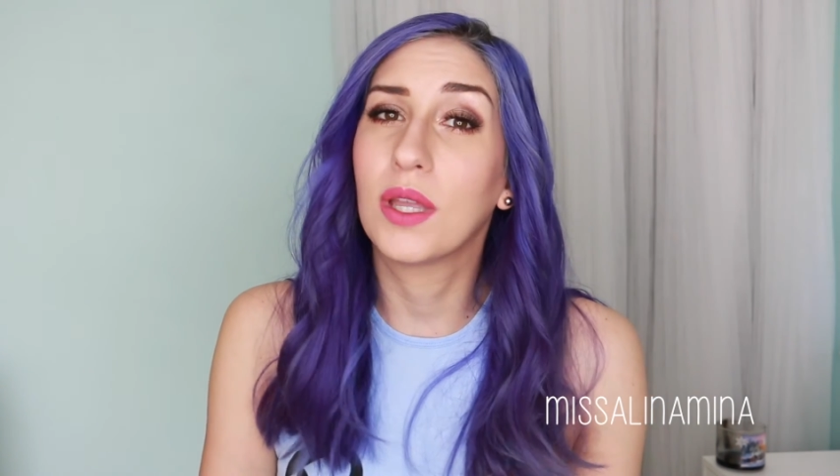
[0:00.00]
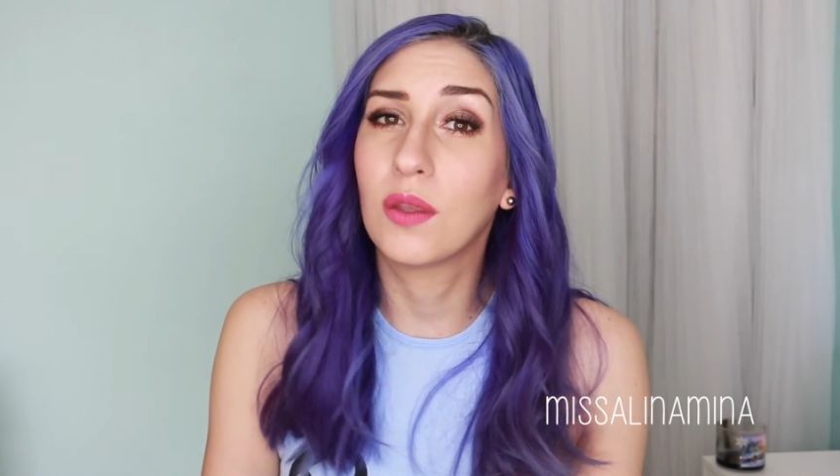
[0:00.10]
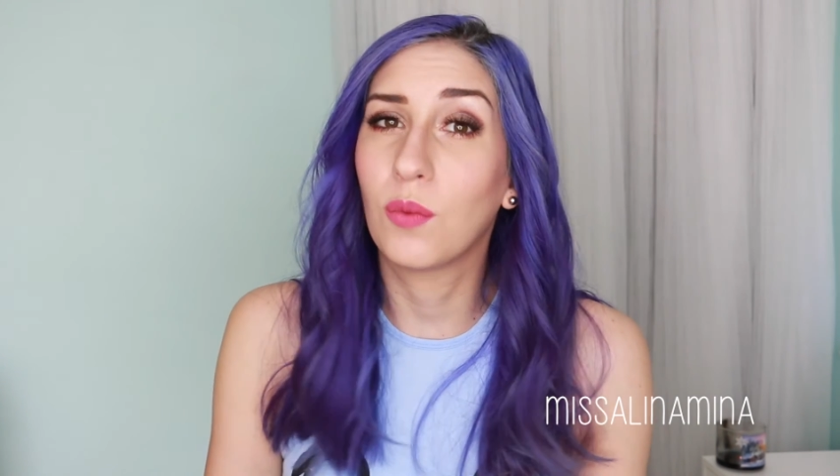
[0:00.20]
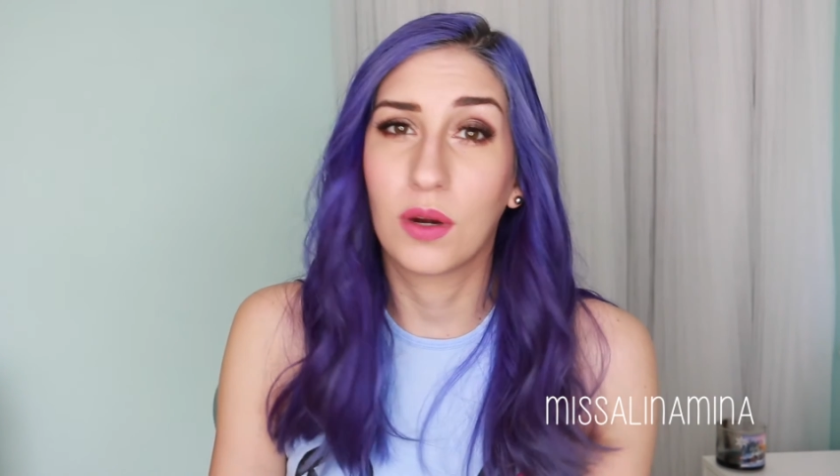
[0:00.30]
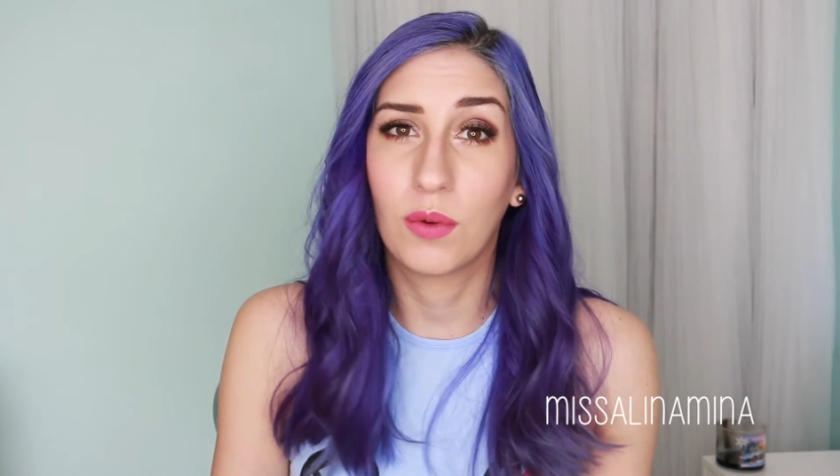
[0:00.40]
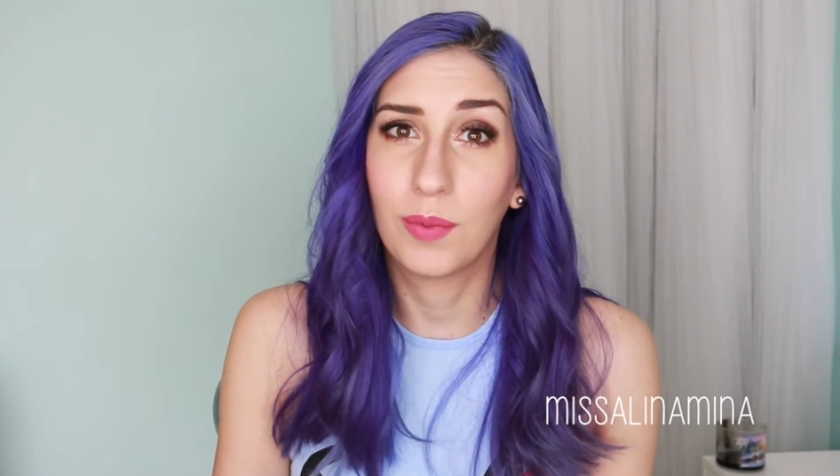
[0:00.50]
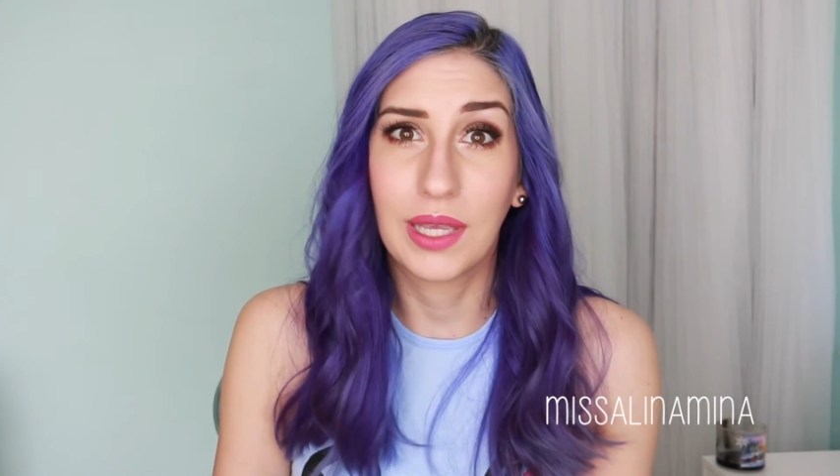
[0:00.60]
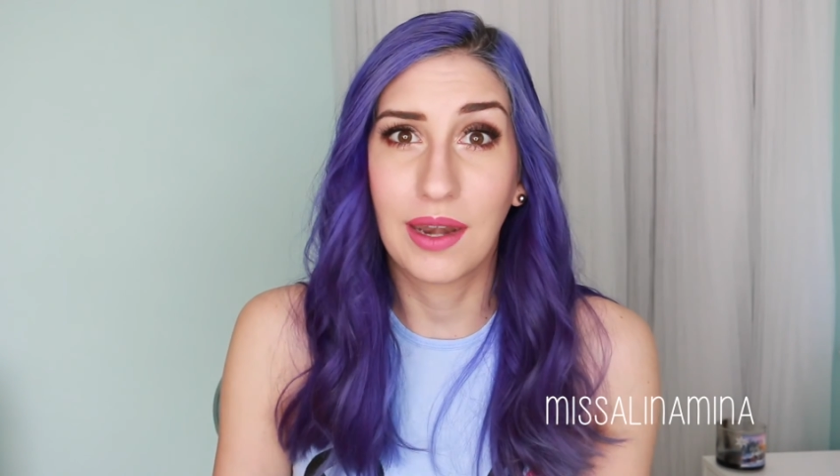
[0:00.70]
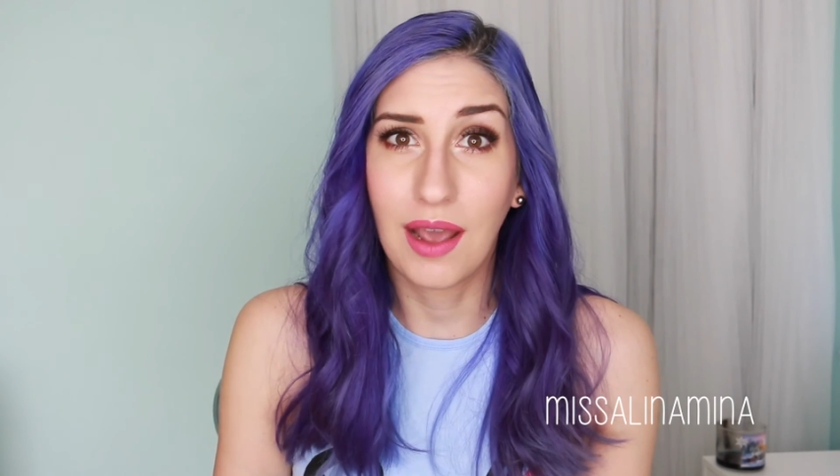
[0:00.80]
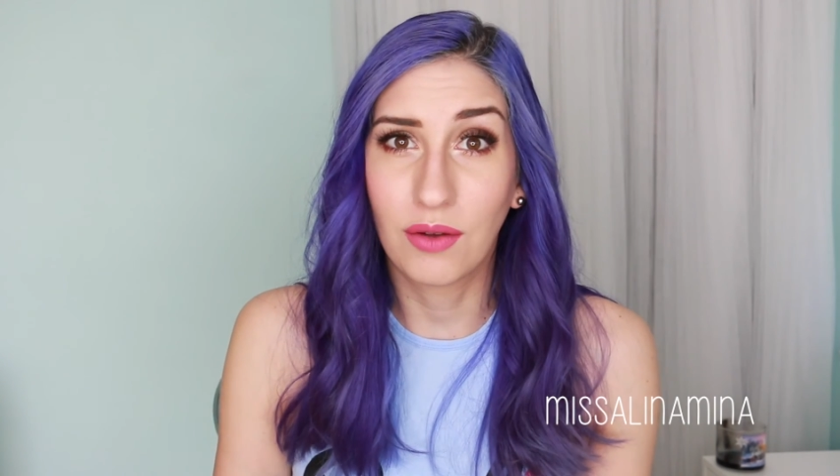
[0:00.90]
when the winner will
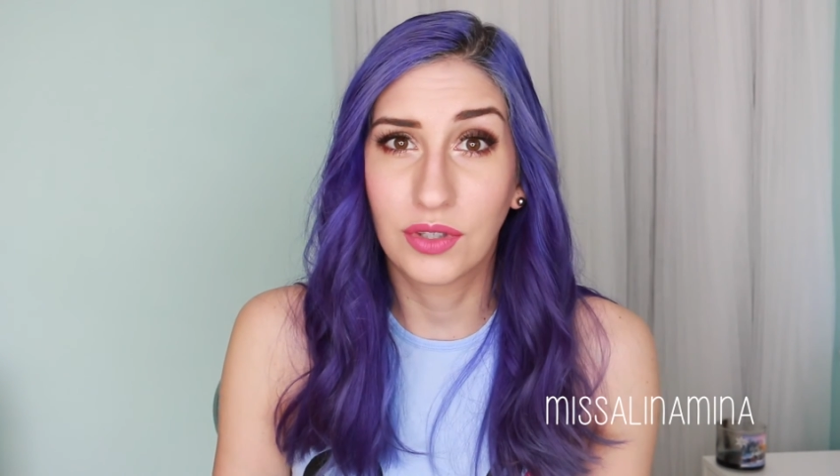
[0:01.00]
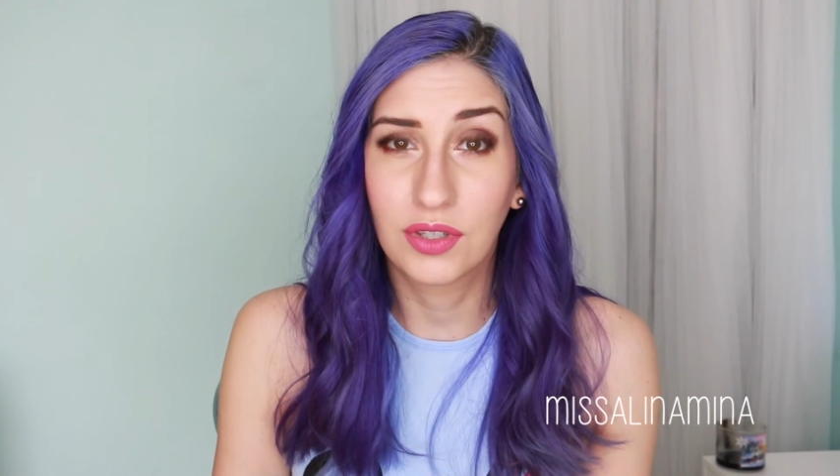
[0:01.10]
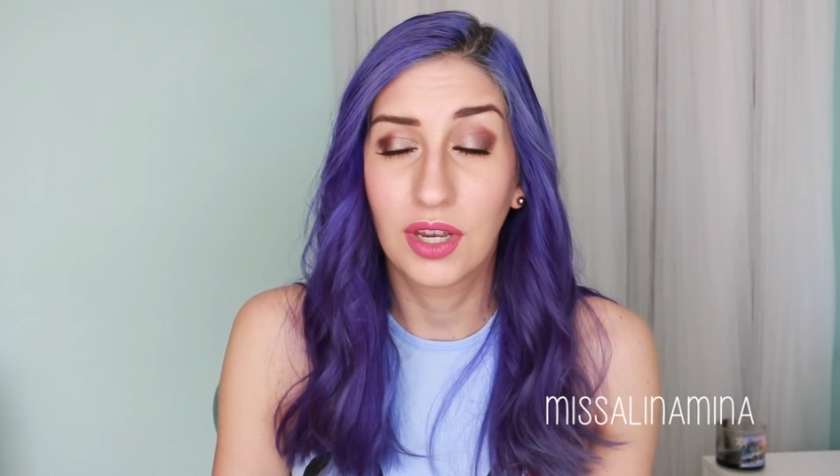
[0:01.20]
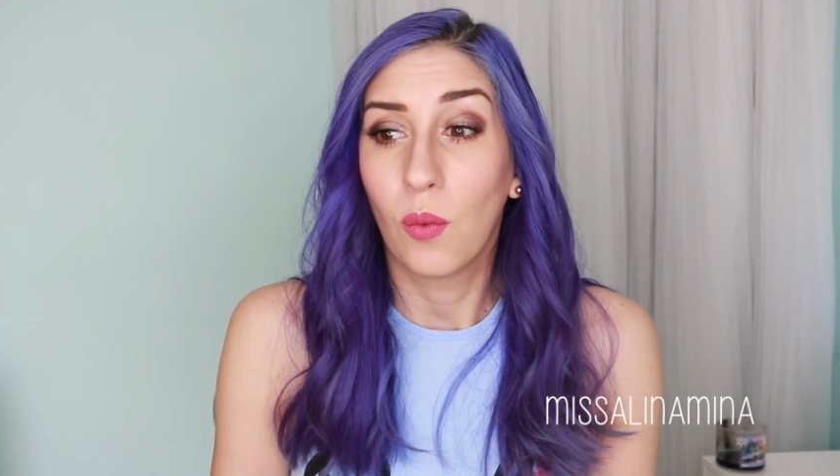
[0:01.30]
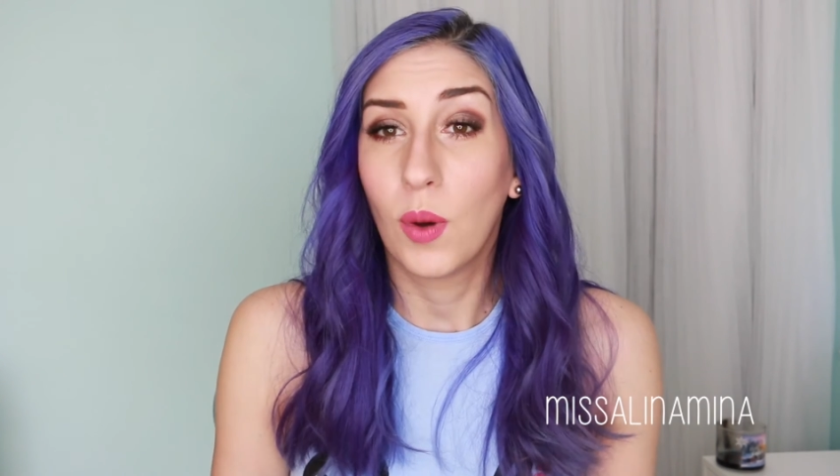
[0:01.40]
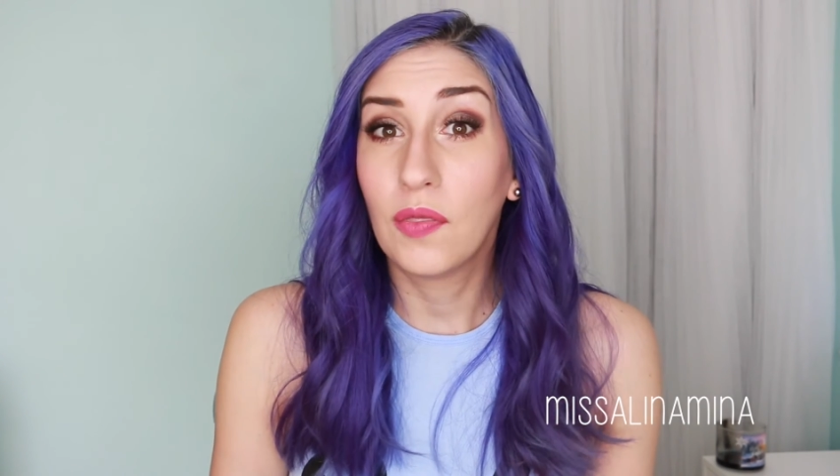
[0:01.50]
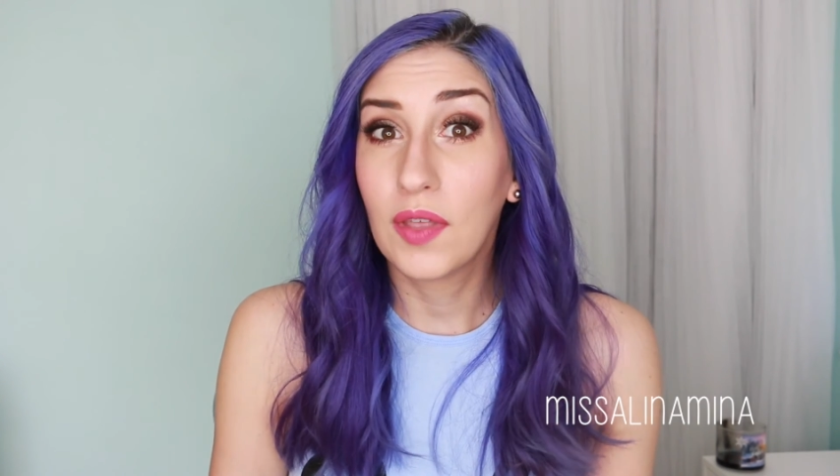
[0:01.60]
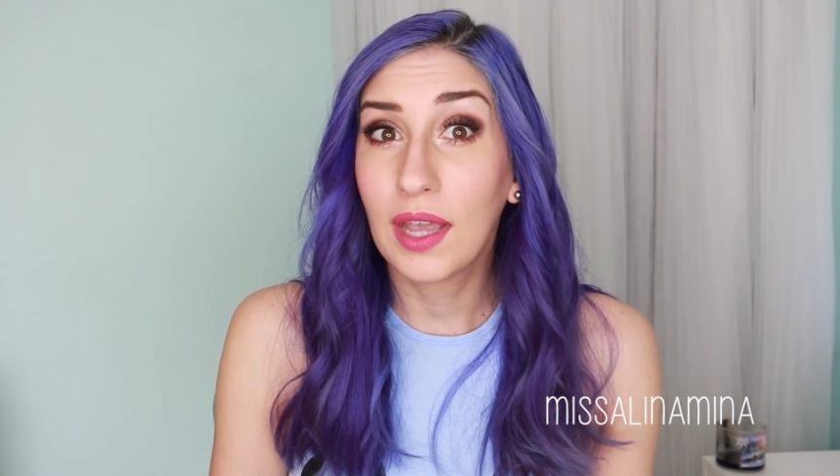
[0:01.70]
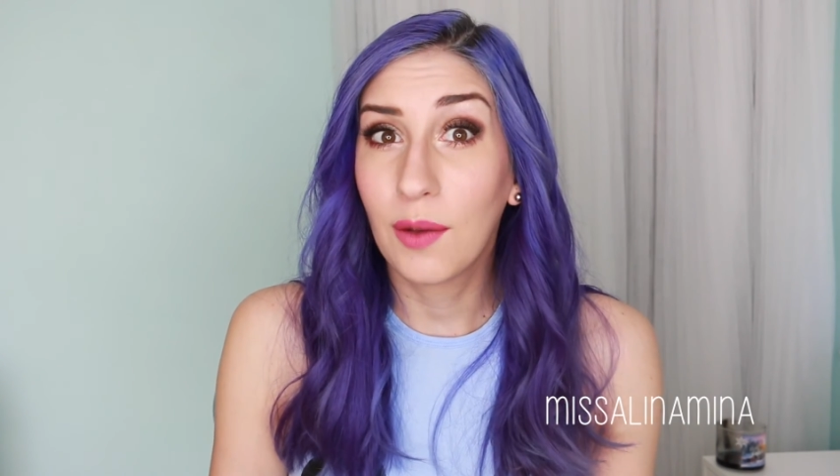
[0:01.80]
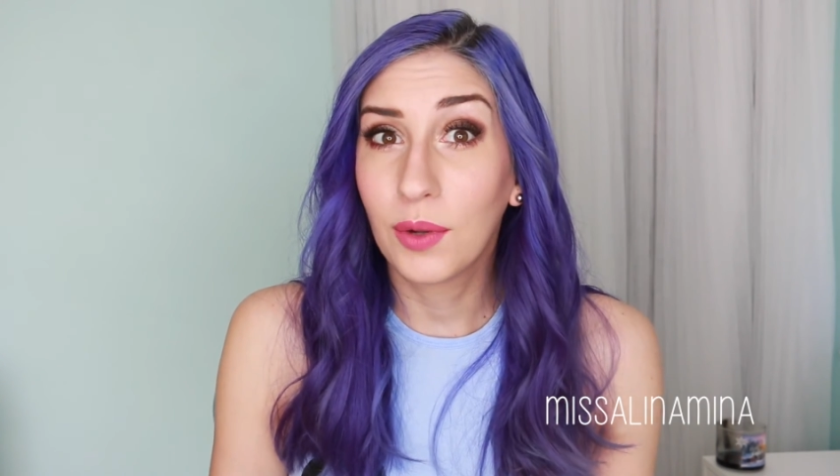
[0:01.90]
be announced. One thing I